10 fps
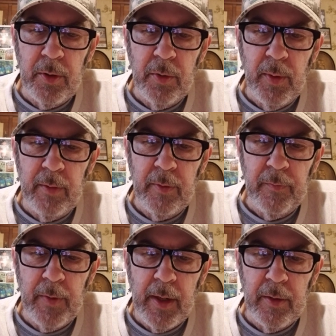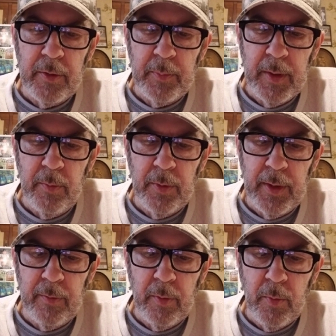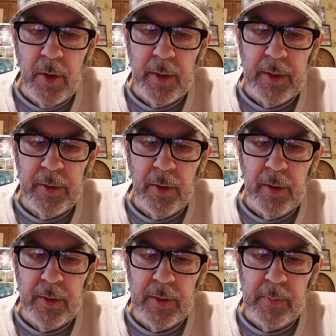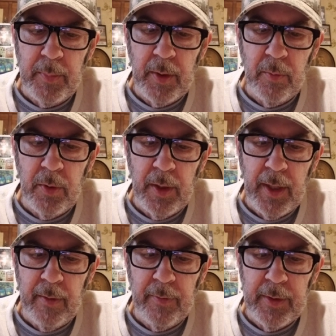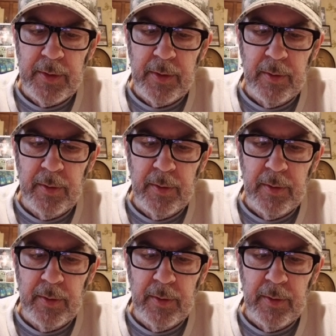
Whoever follows me will never walk in darkness, but will have the